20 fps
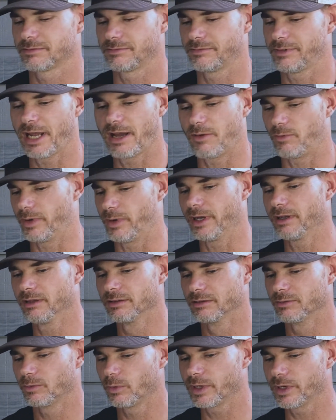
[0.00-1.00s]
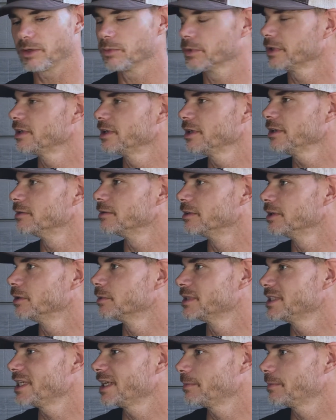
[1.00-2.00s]
Now, well, what do you want to do? You
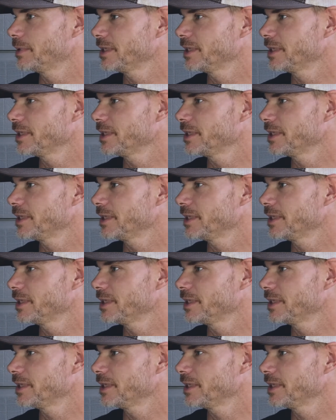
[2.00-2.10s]
want to take a